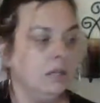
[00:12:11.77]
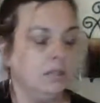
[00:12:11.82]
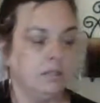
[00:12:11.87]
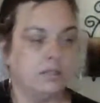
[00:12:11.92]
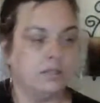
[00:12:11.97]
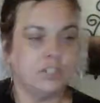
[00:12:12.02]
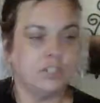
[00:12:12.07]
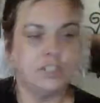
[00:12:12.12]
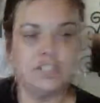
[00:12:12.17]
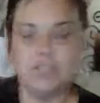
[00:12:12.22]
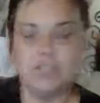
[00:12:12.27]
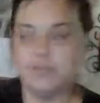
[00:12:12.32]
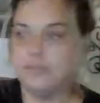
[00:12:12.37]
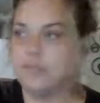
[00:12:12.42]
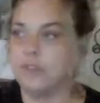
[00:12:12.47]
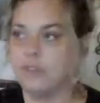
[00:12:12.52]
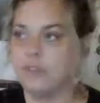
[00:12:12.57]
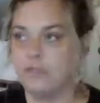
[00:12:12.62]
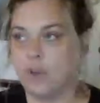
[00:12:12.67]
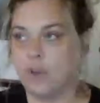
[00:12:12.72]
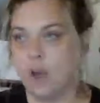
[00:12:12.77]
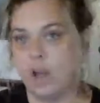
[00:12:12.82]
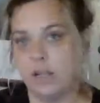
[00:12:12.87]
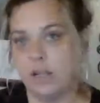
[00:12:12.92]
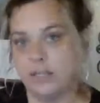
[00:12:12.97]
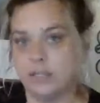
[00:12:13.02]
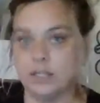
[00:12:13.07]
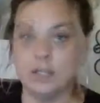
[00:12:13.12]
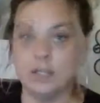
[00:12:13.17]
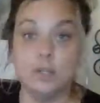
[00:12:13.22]
shift the
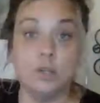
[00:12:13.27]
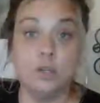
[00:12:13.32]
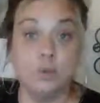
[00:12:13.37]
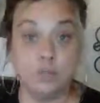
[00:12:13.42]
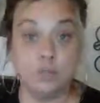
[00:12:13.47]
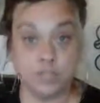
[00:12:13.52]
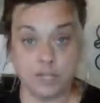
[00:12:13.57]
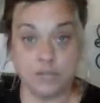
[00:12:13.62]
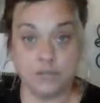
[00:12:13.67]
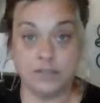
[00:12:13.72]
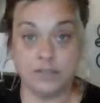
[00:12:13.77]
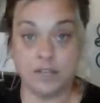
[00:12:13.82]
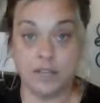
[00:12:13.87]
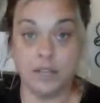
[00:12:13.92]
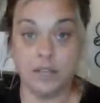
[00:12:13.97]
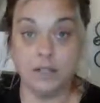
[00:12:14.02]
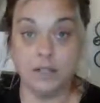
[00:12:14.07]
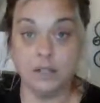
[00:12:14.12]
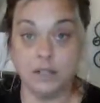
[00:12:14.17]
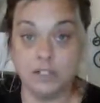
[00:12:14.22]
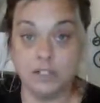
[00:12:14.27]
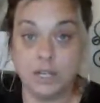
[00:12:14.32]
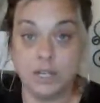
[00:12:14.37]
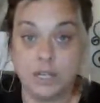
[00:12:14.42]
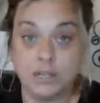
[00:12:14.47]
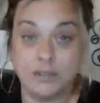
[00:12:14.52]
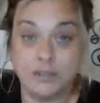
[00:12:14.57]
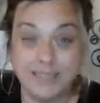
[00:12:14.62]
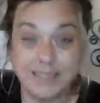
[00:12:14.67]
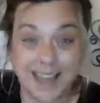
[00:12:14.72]
thoughts, you shift the energy.
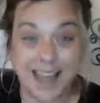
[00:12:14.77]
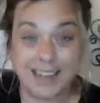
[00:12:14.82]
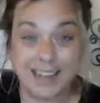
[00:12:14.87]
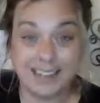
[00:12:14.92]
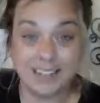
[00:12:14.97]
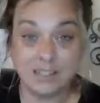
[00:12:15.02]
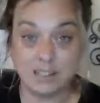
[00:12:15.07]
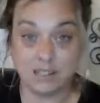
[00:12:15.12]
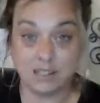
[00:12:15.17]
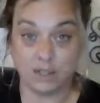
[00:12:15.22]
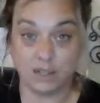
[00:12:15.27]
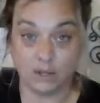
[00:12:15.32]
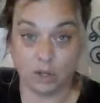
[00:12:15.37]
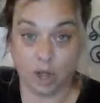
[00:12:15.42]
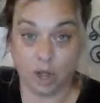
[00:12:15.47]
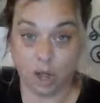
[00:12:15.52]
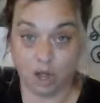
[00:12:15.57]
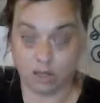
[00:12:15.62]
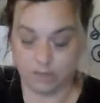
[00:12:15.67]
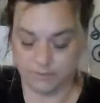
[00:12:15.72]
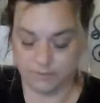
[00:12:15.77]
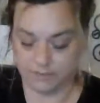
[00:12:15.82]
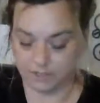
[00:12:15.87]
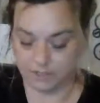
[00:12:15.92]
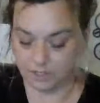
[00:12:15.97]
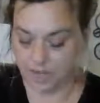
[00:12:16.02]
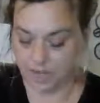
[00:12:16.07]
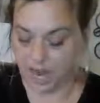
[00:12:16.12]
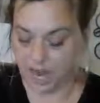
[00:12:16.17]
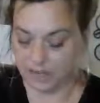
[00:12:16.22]
That is the law of
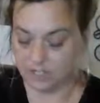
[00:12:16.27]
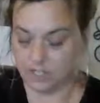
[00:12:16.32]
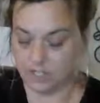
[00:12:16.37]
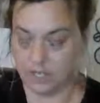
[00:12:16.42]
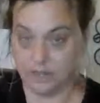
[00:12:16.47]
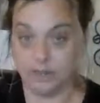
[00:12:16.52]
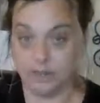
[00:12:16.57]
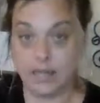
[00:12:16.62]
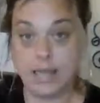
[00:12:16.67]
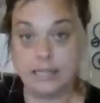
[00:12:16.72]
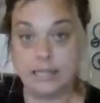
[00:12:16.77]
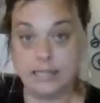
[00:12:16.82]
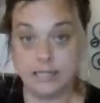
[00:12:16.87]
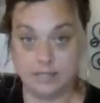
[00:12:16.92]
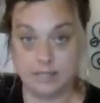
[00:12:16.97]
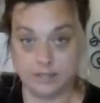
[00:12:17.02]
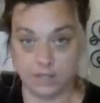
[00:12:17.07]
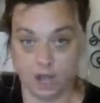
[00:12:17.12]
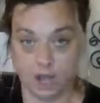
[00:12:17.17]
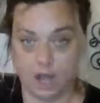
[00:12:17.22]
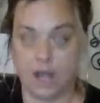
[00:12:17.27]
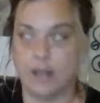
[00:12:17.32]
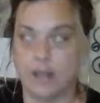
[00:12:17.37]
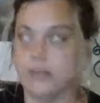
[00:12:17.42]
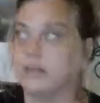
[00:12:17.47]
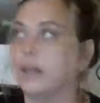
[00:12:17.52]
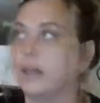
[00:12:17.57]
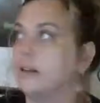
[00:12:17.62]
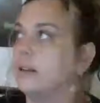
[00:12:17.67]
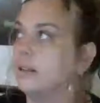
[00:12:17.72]
attraction. That is
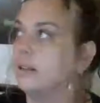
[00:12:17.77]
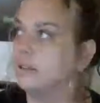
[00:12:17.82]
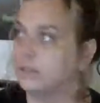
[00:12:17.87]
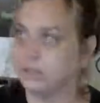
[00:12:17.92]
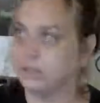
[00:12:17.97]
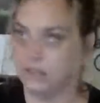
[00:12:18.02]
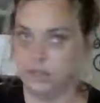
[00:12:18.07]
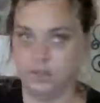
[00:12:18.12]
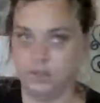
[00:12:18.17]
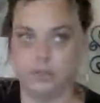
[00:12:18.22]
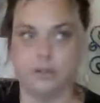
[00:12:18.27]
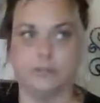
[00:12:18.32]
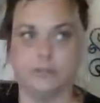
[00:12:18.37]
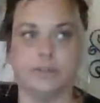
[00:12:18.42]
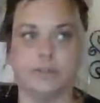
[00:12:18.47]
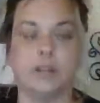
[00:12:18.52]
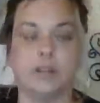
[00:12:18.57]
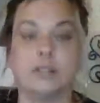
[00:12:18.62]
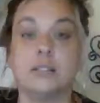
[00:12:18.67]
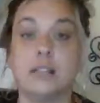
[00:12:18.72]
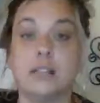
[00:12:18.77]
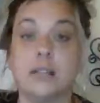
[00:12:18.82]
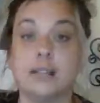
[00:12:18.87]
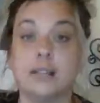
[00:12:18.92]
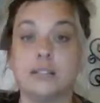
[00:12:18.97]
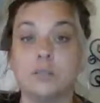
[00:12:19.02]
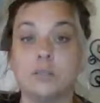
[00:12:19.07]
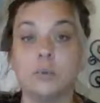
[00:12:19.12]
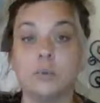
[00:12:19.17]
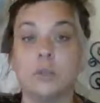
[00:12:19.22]
God. That is the universe. That
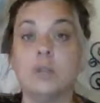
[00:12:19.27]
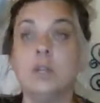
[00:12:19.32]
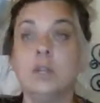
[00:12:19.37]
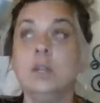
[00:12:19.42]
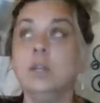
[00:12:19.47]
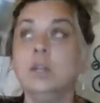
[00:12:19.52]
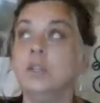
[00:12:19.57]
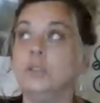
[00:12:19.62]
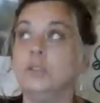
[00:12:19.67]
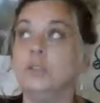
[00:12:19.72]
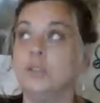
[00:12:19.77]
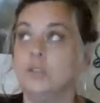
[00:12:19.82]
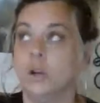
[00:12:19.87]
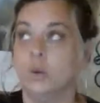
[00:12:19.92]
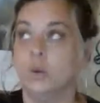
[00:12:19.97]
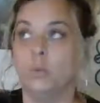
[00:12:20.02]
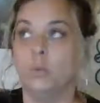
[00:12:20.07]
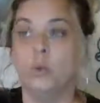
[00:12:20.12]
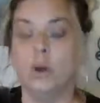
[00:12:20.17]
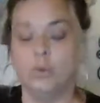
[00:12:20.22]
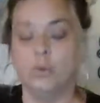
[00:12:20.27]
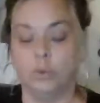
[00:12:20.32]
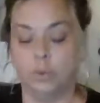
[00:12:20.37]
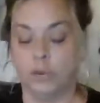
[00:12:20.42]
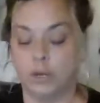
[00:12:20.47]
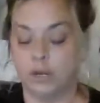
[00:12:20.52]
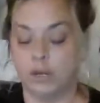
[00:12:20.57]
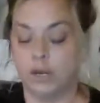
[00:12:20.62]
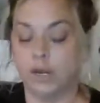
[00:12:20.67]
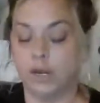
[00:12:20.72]
is, you know, what
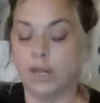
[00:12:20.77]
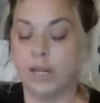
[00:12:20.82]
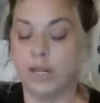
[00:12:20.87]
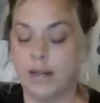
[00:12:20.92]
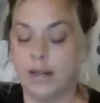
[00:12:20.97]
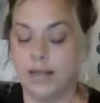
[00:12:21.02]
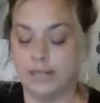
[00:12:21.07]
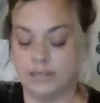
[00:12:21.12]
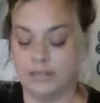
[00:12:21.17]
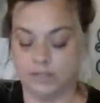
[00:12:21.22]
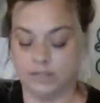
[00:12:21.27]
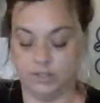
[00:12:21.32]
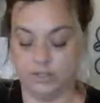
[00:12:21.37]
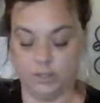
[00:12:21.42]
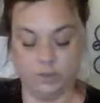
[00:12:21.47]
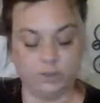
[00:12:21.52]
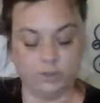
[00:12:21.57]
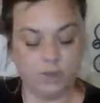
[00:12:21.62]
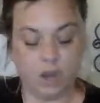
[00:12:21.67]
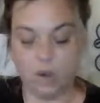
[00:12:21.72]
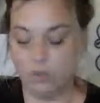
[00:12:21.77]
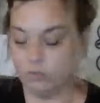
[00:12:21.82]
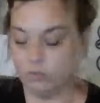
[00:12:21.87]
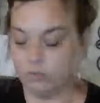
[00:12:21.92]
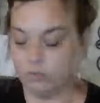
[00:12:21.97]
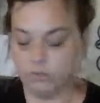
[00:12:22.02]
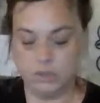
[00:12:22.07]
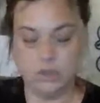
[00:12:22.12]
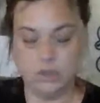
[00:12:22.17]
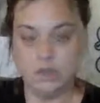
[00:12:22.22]
we're connected to.
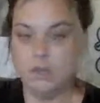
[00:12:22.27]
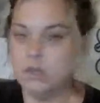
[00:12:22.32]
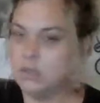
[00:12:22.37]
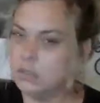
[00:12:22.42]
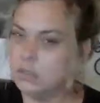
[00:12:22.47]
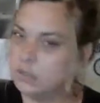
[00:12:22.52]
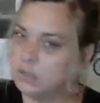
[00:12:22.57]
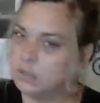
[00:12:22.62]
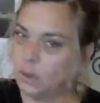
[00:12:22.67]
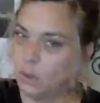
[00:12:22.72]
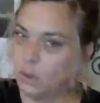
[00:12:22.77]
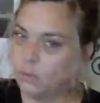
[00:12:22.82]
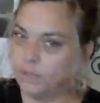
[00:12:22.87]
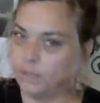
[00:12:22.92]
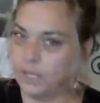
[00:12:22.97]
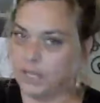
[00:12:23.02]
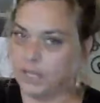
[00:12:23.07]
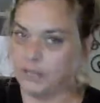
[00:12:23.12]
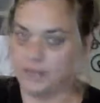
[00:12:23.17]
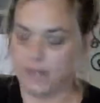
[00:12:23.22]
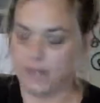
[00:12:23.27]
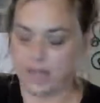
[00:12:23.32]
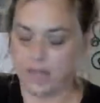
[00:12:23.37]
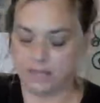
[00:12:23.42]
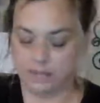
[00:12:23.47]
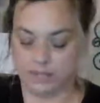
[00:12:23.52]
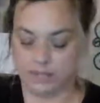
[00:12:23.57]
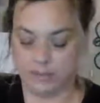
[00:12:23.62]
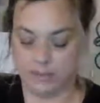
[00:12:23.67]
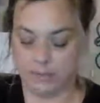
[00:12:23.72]
Don't forget
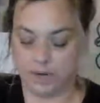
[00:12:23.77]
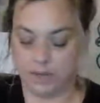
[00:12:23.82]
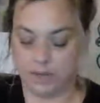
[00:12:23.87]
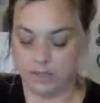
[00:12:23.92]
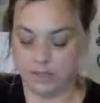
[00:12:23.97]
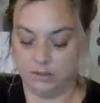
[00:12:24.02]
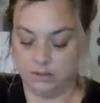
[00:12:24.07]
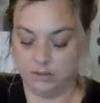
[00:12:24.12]
that, Libra.